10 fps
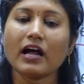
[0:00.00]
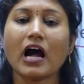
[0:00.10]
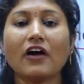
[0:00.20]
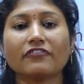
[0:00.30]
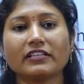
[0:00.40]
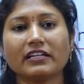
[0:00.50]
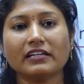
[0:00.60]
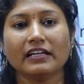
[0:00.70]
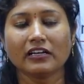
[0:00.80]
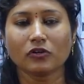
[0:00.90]
After
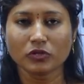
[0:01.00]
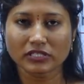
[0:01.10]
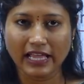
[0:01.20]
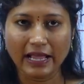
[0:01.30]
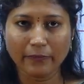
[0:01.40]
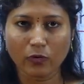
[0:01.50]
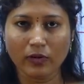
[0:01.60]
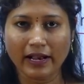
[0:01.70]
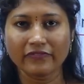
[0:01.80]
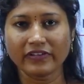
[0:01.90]
that, to the same
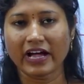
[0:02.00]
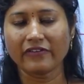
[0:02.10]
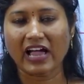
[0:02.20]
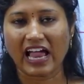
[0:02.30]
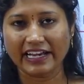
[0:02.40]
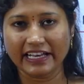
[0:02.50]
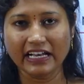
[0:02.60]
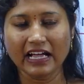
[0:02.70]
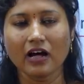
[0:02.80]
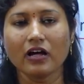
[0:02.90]
program we have
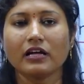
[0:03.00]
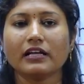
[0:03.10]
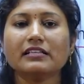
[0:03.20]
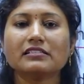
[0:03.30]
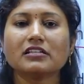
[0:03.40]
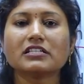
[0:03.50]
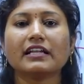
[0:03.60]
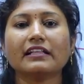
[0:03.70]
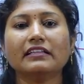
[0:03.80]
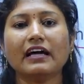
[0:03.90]
added insertion
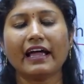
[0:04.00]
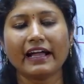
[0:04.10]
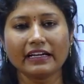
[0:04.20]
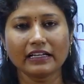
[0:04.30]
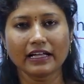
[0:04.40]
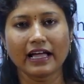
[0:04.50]
at the end,